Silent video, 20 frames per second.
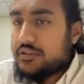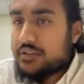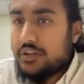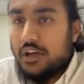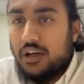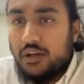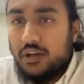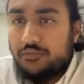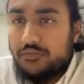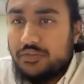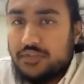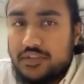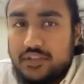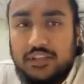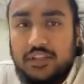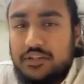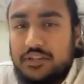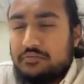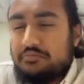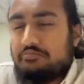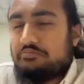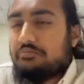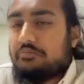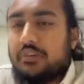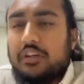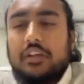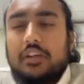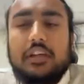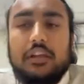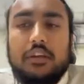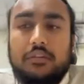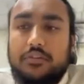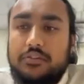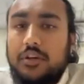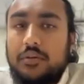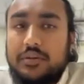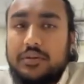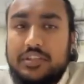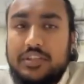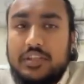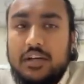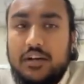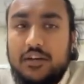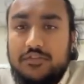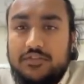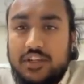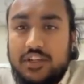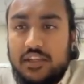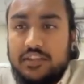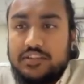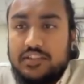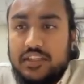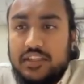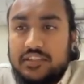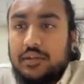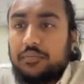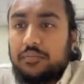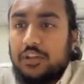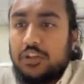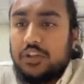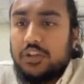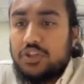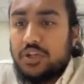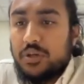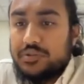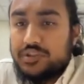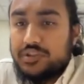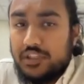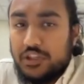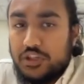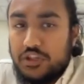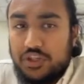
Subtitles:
always the off chance that something shows up